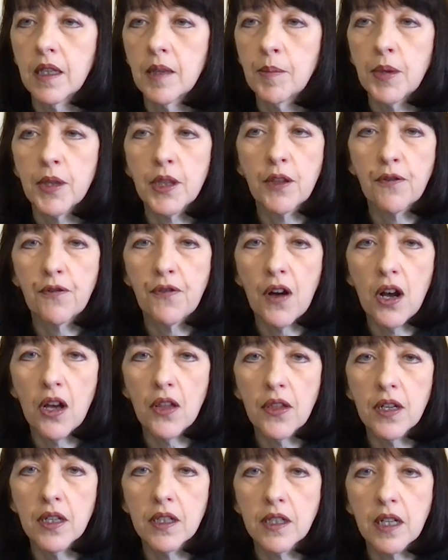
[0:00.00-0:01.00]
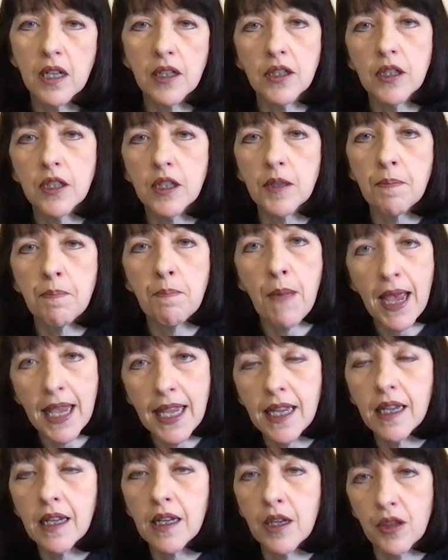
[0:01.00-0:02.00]
But the Father doesn't
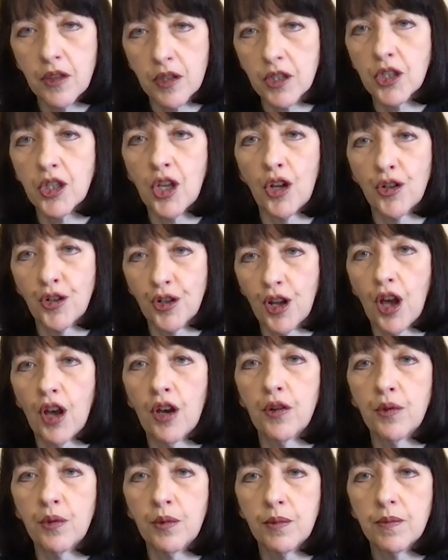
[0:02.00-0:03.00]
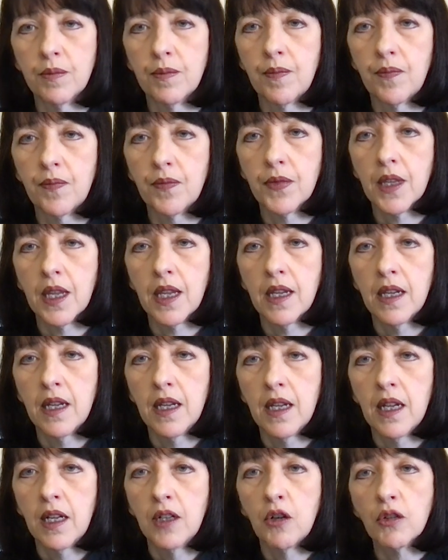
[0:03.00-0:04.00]
make the sun go.
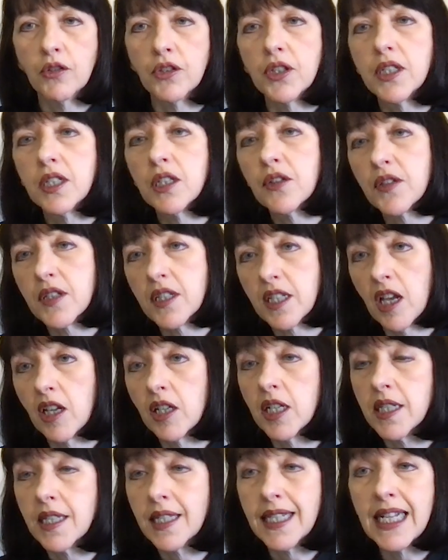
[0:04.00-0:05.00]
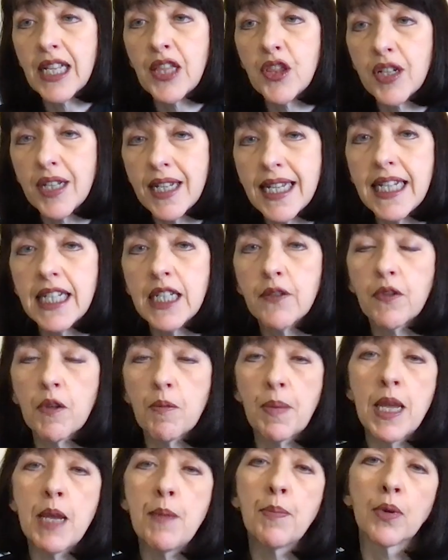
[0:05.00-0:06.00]
Not until the sun has seen the need of the
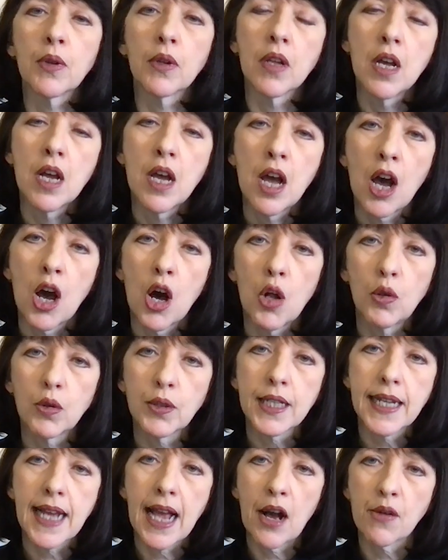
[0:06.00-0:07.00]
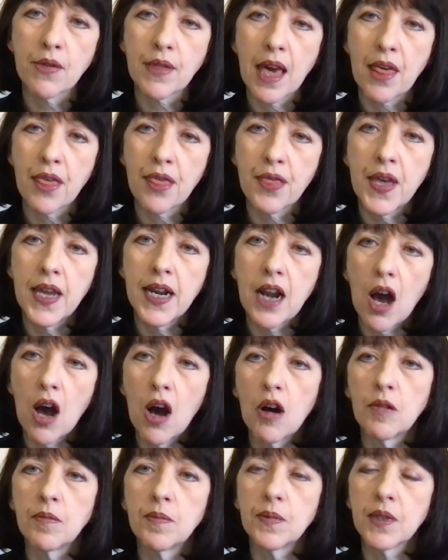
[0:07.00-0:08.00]
people, holding out their thin
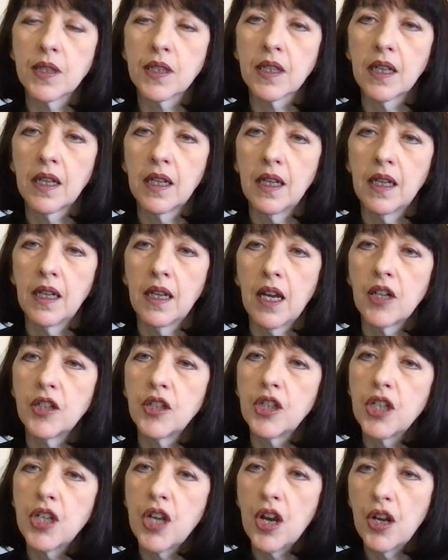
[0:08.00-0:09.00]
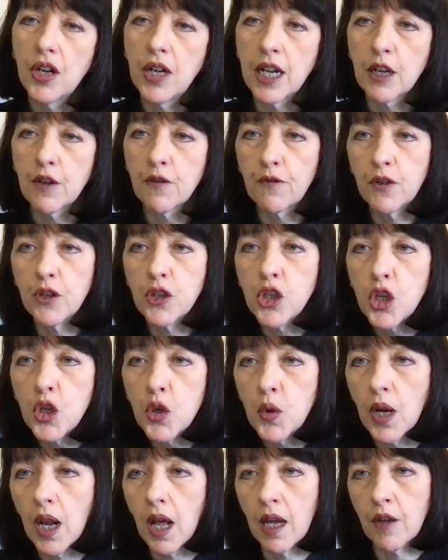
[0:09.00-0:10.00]
arms and yearning for new
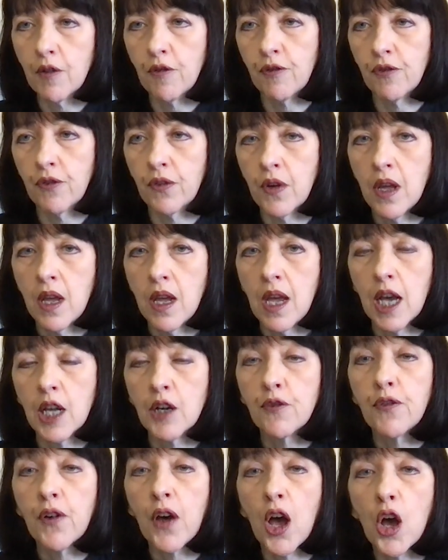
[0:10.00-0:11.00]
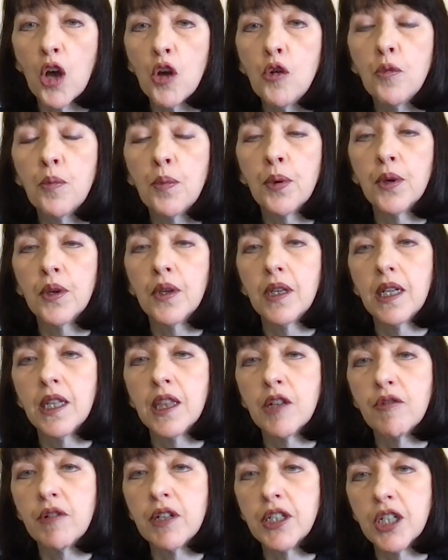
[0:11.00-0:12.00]
life and for hope in
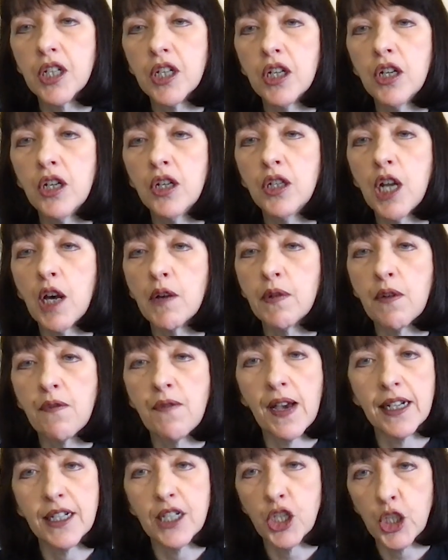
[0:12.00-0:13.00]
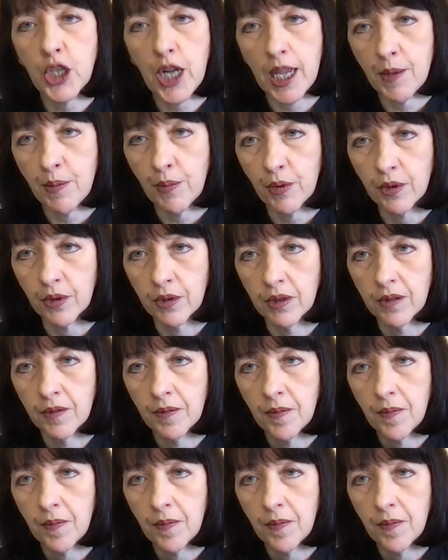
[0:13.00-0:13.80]
the return of a vanished April.